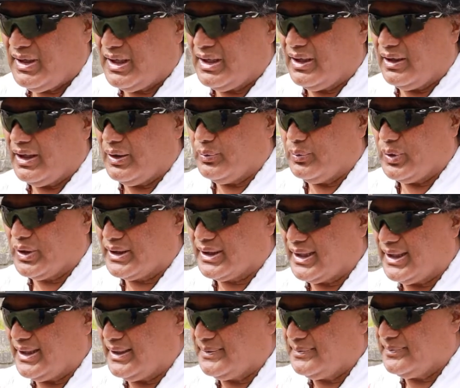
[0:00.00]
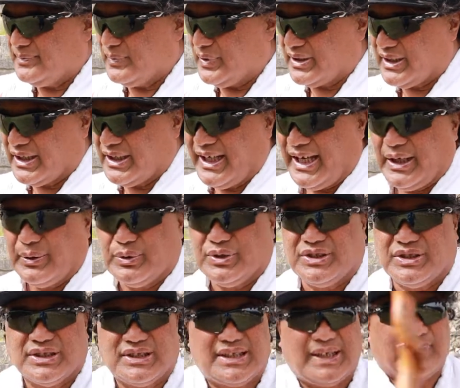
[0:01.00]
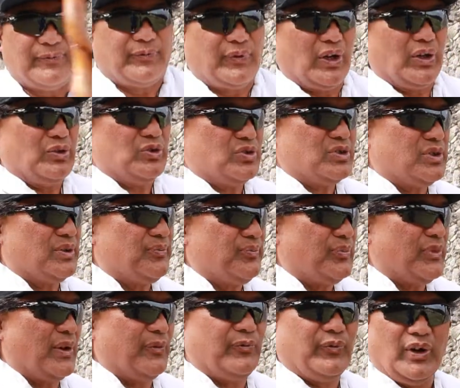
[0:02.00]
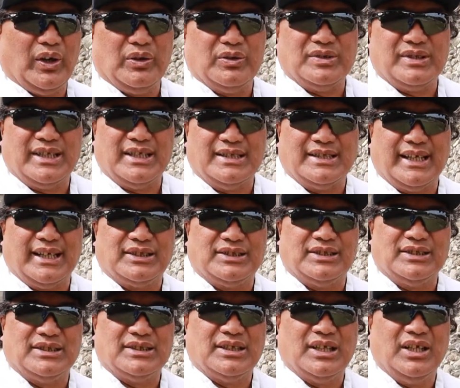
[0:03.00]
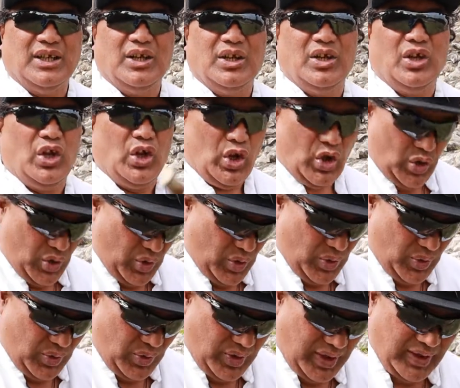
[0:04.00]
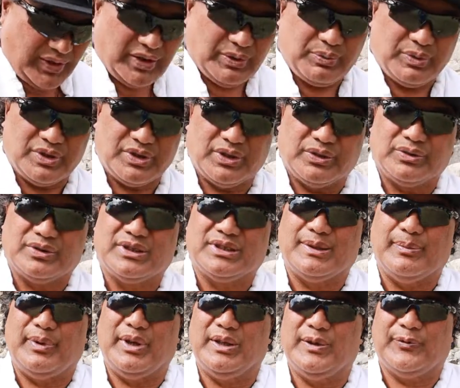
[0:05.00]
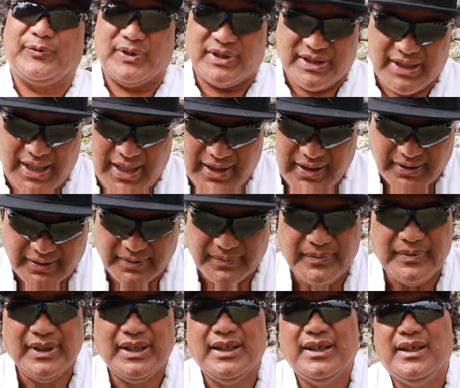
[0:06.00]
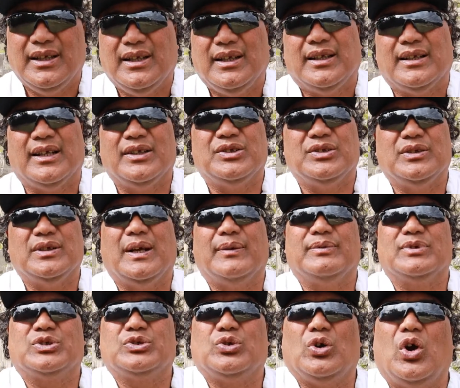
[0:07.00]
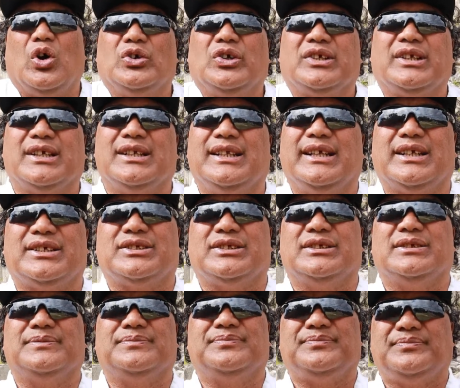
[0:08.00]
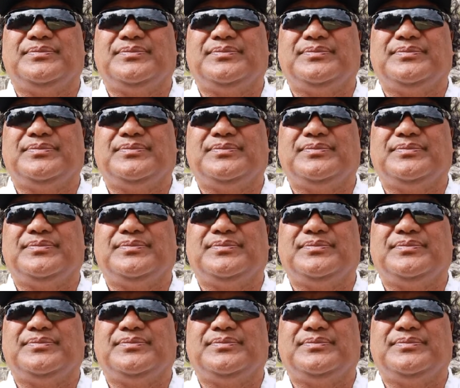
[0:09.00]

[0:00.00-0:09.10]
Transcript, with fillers: and, and what they what the language is that follows that follows these actions and the results the benefits are that you have a stronger connection